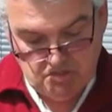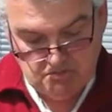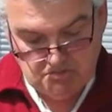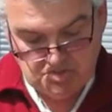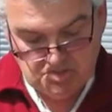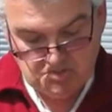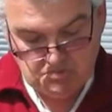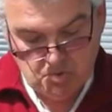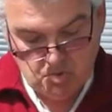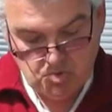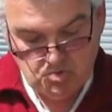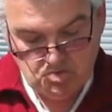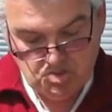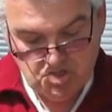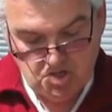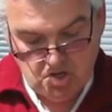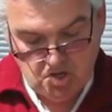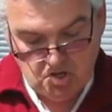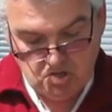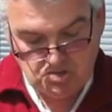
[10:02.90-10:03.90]
a small
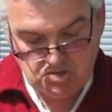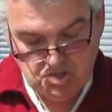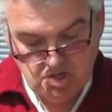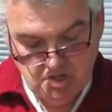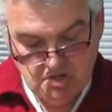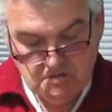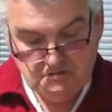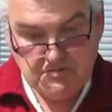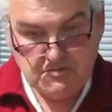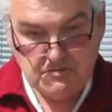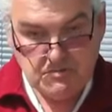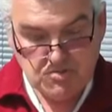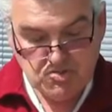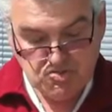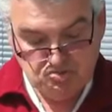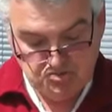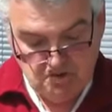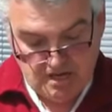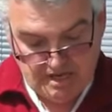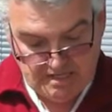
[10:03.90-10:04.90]
charge from the
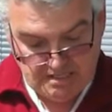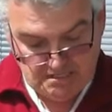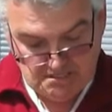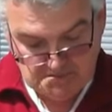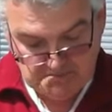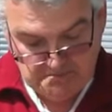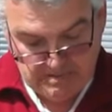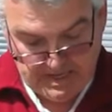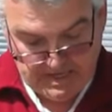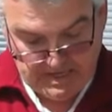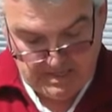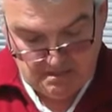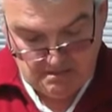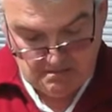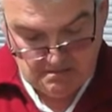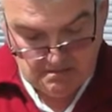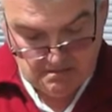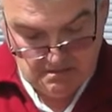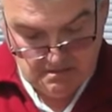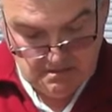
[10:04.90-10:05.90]
trader's bank.
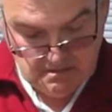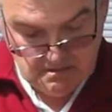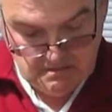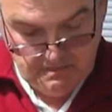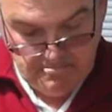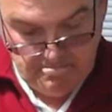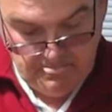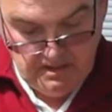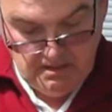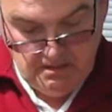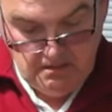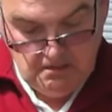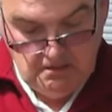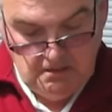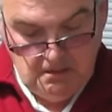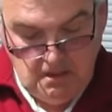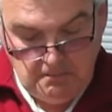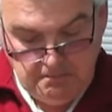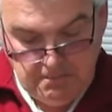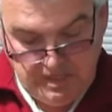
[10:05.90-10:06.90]

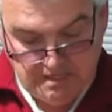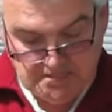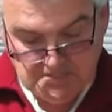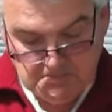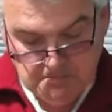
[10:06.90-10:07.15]
I placed